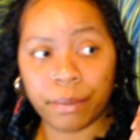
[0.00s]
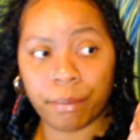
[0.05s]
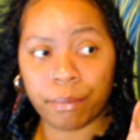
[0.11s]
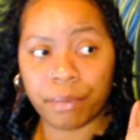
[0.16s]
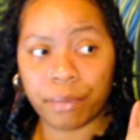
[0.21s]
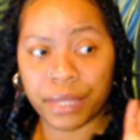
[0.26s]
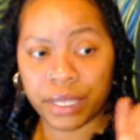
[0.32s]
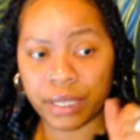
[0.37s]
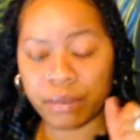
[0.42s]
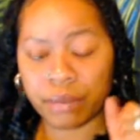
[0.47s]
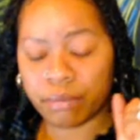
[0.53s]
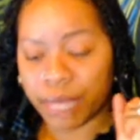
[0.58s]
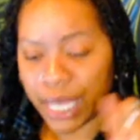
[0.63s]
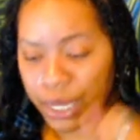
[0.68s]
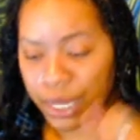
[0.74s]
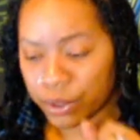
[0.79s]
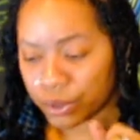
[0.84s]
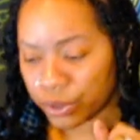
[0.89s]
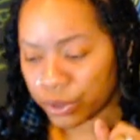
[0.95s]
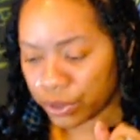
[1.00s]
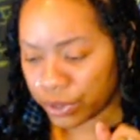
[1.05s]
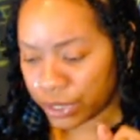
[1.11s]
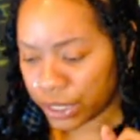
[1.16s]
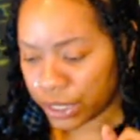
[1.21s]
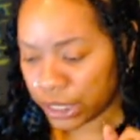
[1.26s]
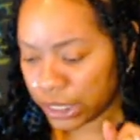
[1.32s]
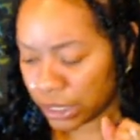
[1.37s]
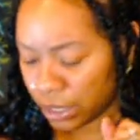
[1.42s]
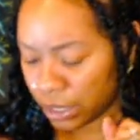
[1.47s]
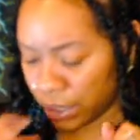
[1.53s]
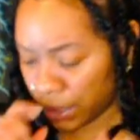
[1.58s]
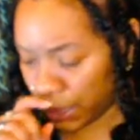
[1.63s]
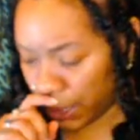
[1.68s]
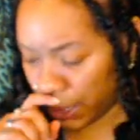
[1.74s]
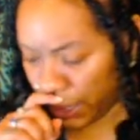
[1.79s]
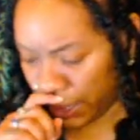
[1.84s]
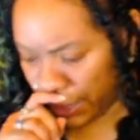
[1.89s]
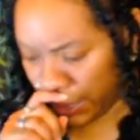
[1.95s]
big boundaries
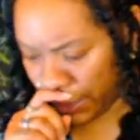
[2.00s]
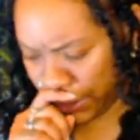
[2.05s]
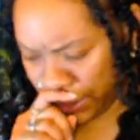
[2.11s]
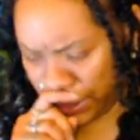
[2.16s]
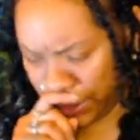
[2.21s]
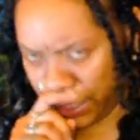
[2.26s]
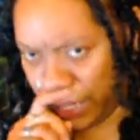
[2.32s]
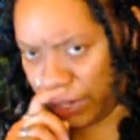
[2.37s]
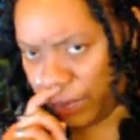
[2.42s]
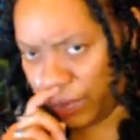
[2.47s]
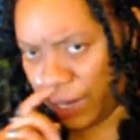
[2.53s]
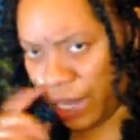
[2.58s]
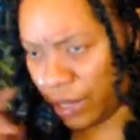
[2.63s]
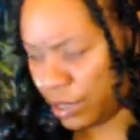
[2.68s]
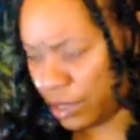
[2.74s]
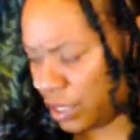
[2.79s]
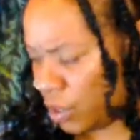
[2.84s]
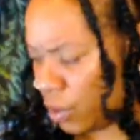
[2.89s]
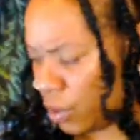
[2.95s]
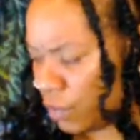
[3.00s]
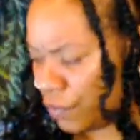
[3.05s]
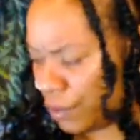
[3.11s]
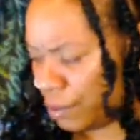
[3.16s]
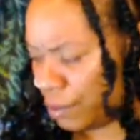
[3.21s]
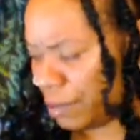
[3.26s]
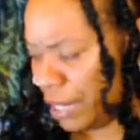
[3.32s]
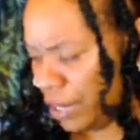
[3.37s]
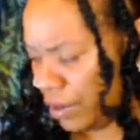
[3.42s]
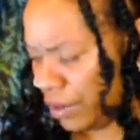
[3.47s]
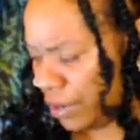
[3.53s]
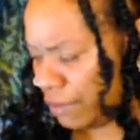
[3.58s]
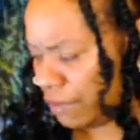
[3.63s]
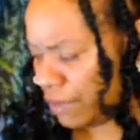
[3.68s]
around overbearing